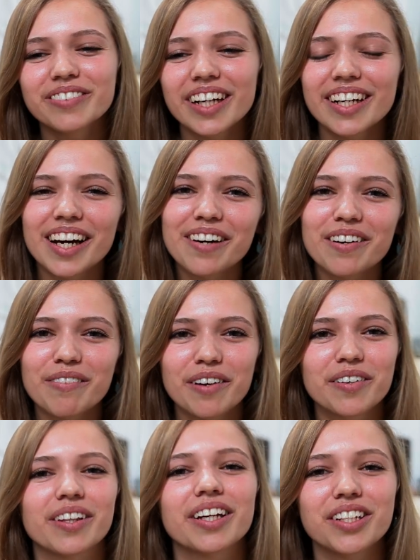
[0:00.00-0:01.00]
Right now with my
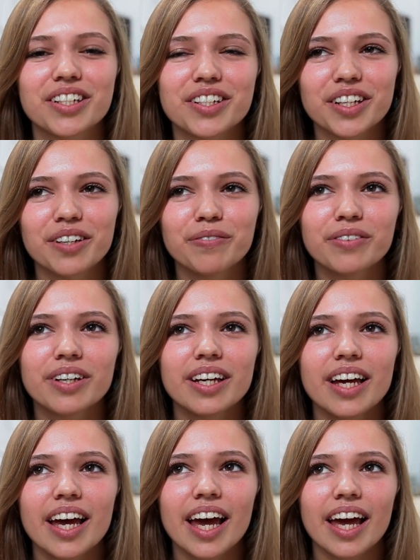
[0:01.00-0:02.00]
relationship,
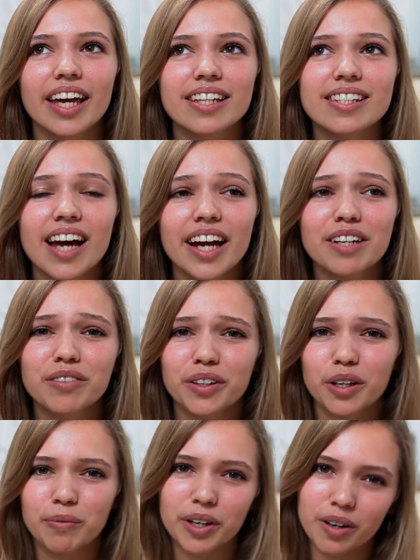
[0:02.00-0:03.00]
it's kind of a little
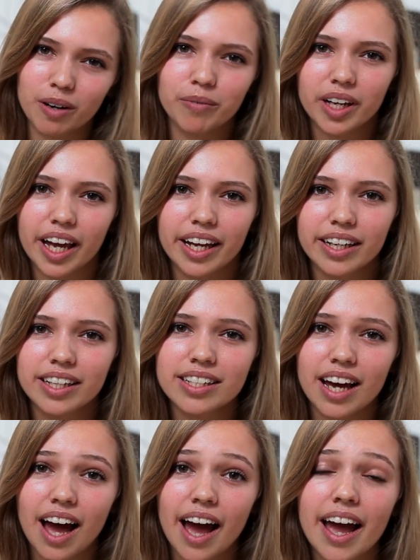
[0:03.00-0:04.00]
bit complicated.
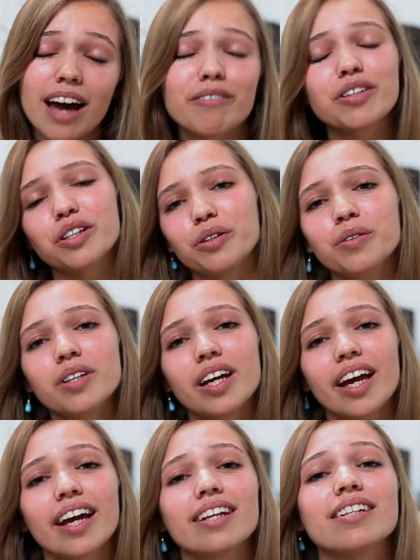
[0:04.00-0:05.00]
I have a dude,
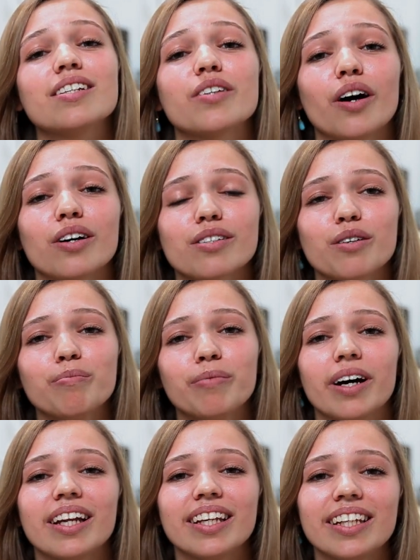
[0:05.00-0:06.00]
and he's awesome,
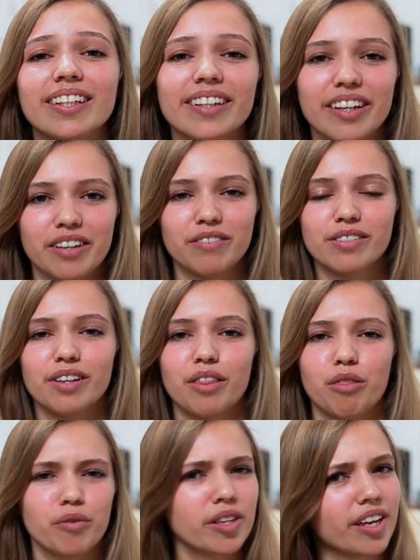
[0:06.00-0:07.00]
but he lives
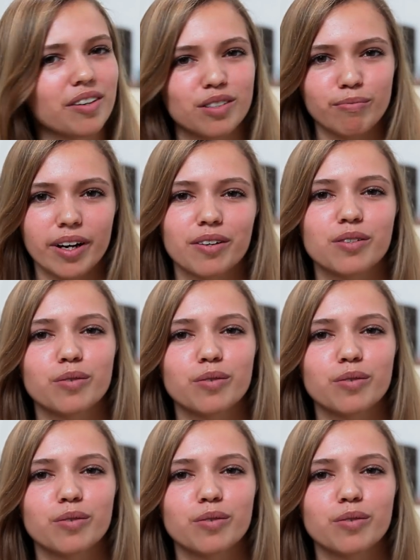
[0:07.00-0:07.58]
three thousand miles